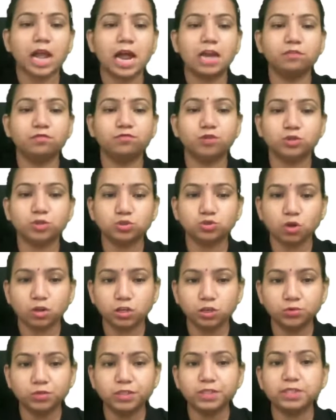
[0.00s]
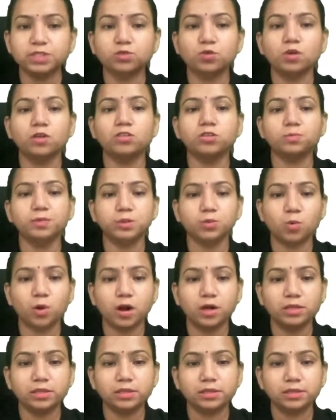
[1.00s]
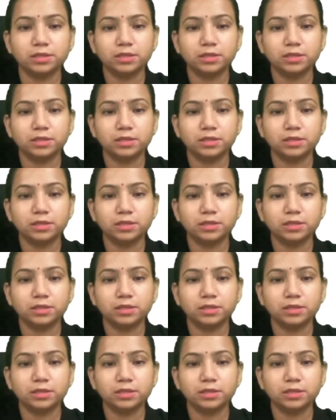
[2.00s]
And for solute, it is going to be what?